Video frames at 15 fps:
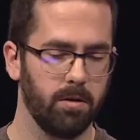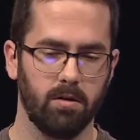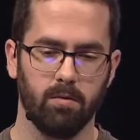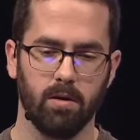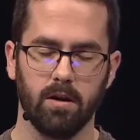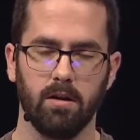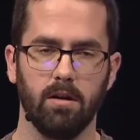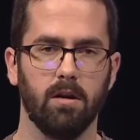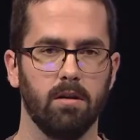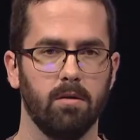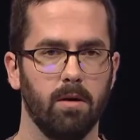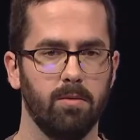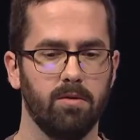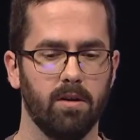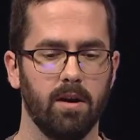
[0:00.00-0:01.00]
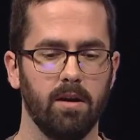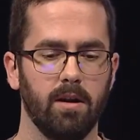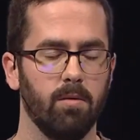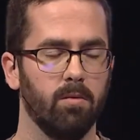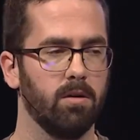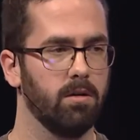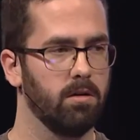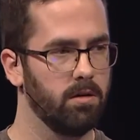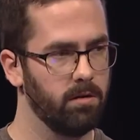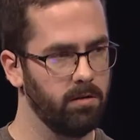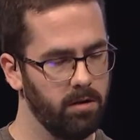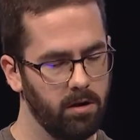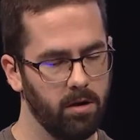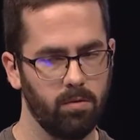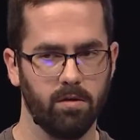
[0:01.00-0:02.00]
directly on the website and where the code